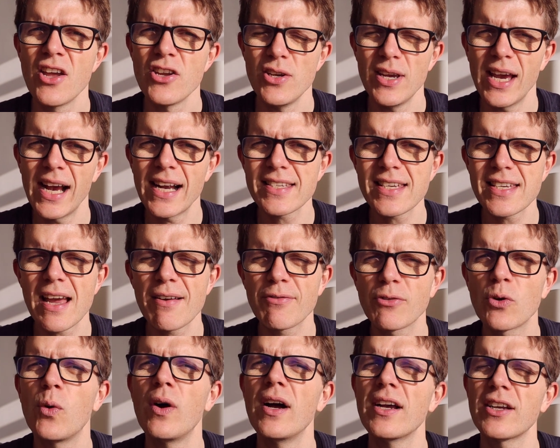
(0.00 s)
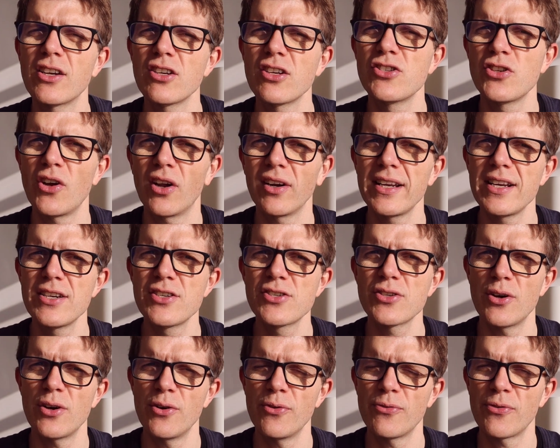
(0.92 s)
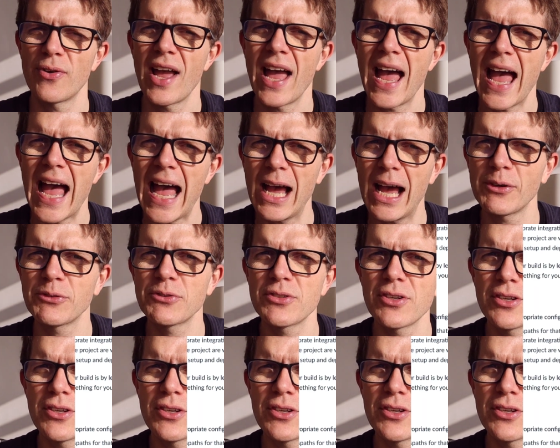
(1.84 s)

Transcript: you had to have quite good knowledge of how